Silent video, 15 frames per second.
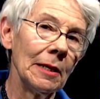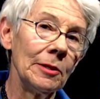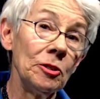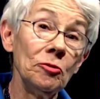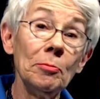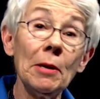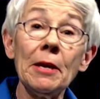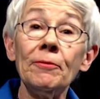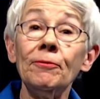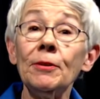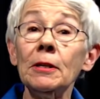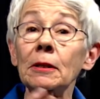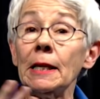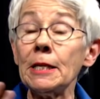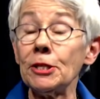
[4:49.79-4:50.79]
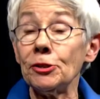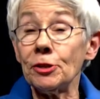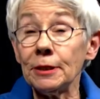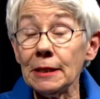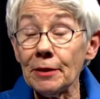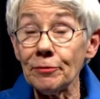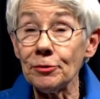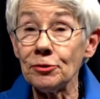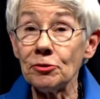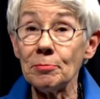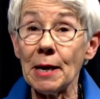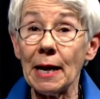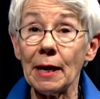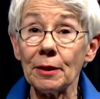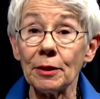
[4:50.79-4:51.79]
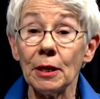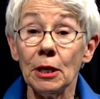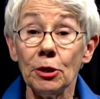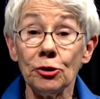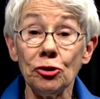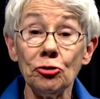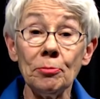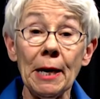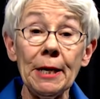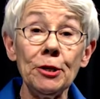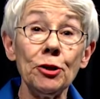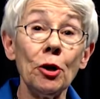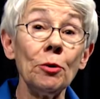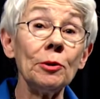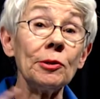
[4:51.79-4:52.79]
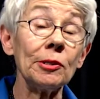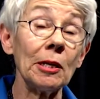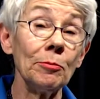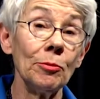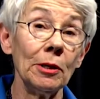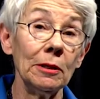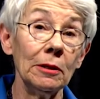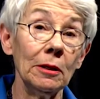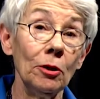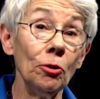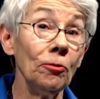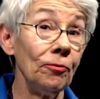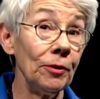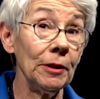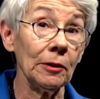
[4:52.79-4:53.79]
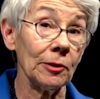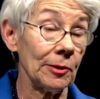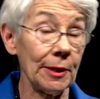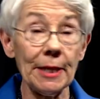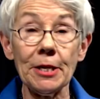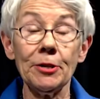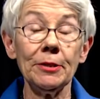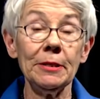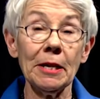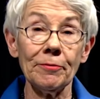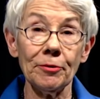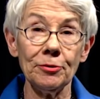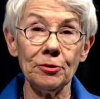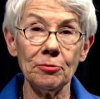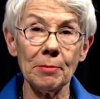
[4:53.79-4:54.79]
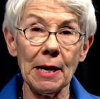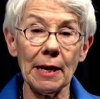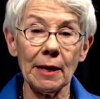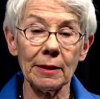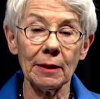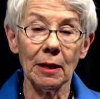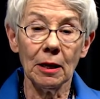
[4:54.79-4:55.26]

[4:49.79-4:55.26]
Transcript: You may feel like you could never do math. You may know someone who feels they could never do math.